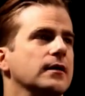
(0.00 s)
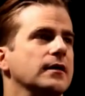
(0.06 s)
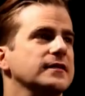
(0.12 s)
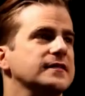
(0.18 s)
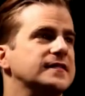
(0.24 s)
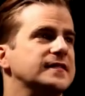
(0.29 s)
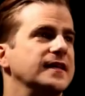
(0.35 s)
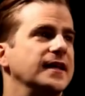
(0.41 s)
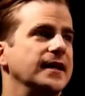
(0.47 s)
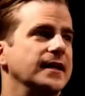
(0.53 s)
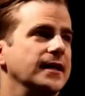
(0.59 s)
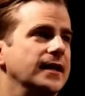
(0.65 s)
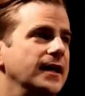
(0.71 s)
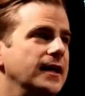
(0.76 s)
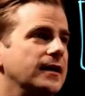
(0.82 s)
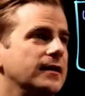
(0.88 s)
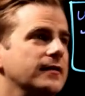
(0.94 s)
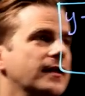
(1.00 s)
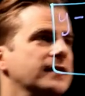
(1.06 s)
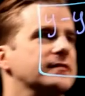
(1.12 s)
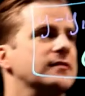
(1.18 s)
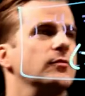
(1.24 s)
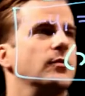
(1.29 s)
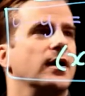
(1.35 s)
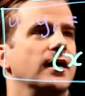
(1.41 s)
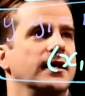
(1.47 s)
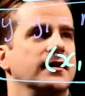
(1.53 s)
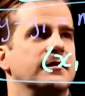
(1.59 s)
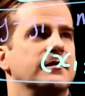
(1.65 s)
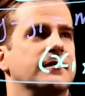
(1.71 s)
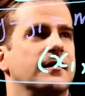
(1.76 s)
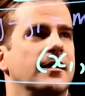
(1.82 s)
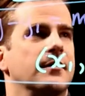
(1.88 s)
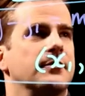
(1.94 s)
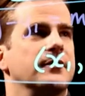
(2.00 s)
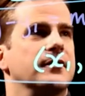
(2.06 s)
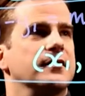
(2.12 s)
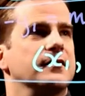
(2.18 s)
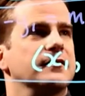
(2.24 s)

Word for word: C here, that's the y-intercept.